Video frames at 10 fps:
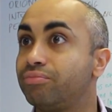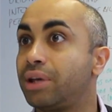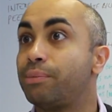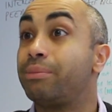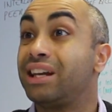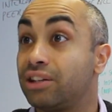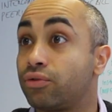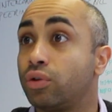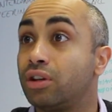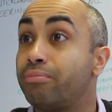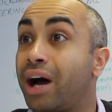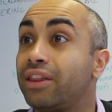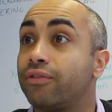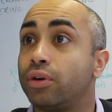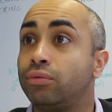people are being defrauded by
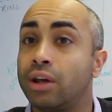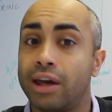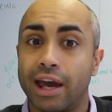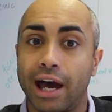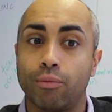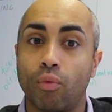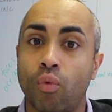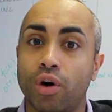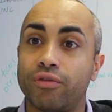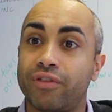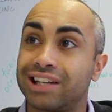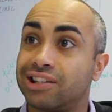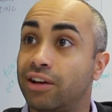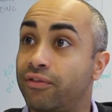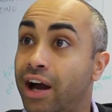the phone. And one
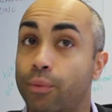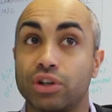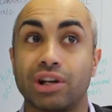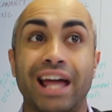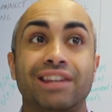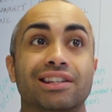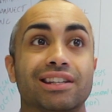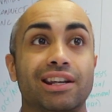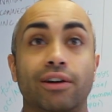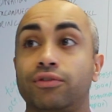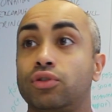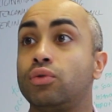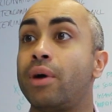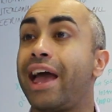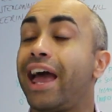facet of that, which lends itself
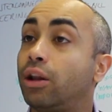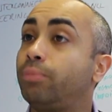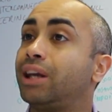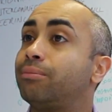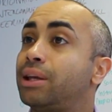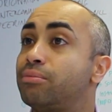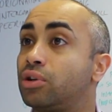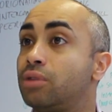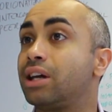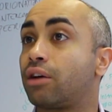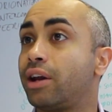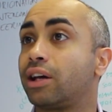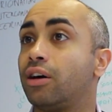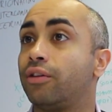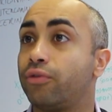to helping people commit
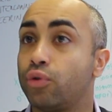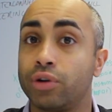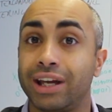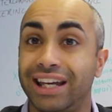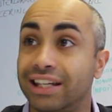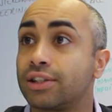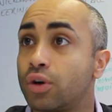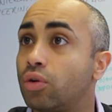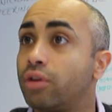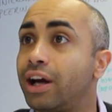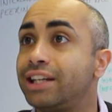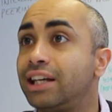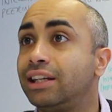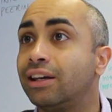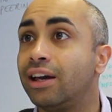credit card fraud, is caller
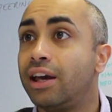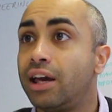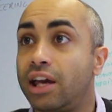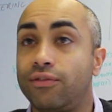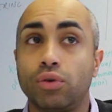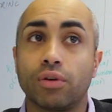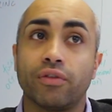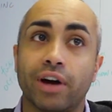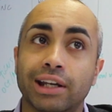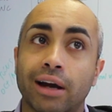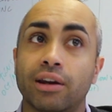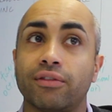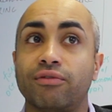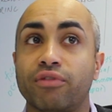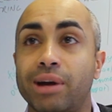ID. If you can find out enough
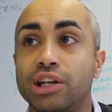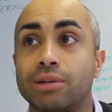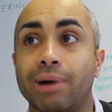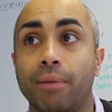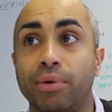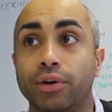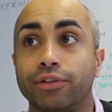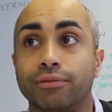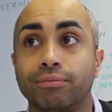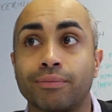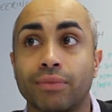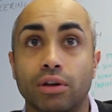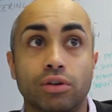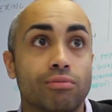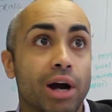information about a person,
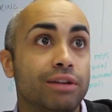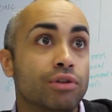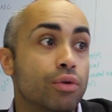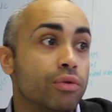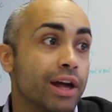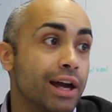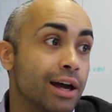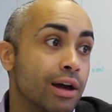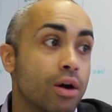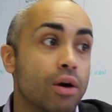you might know their